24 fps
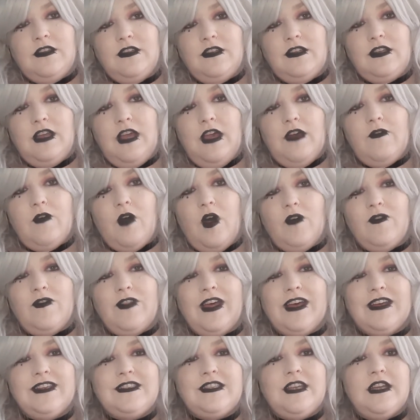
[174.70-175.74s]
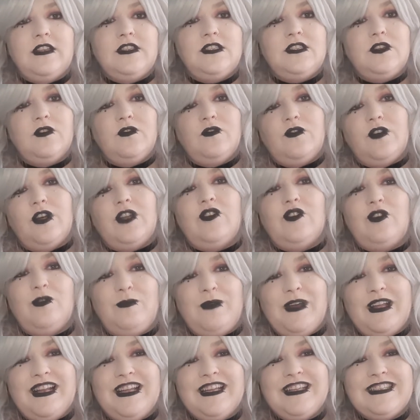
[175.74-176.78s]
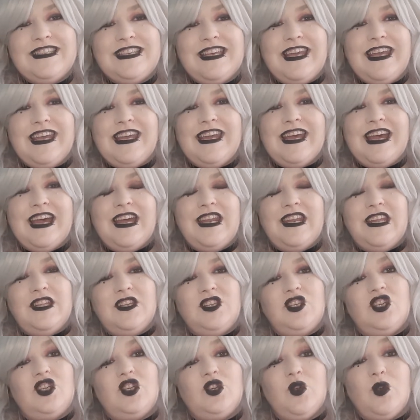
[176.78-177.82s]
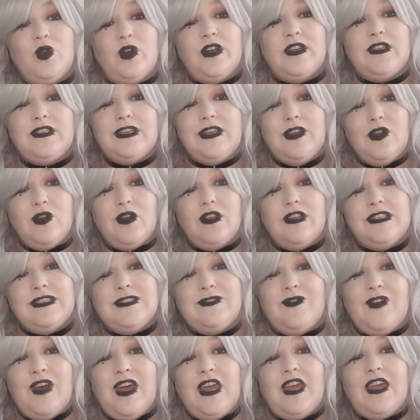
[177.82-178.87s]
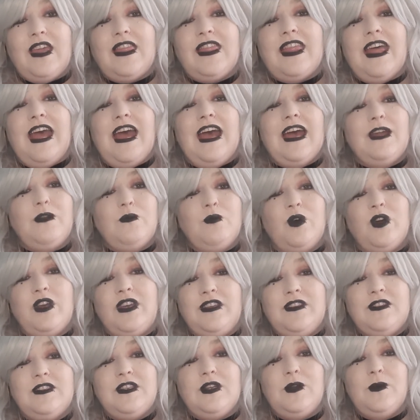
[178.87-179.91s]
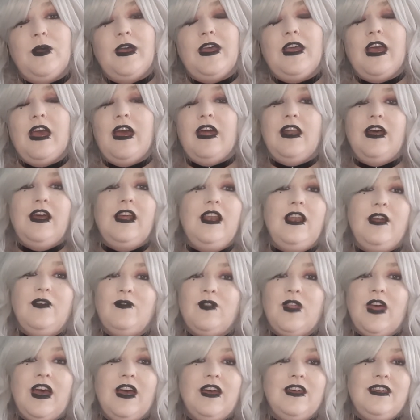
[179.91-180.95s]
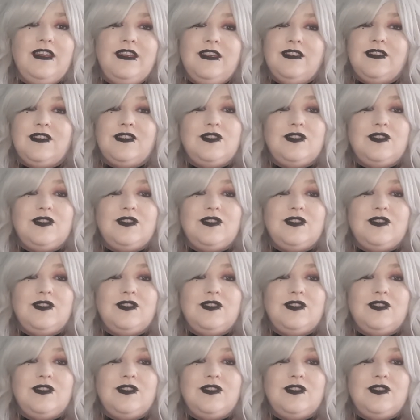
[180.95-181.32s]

give off that sense of vulnerability and unsurety on his faith and what he's doing, and I love that. He's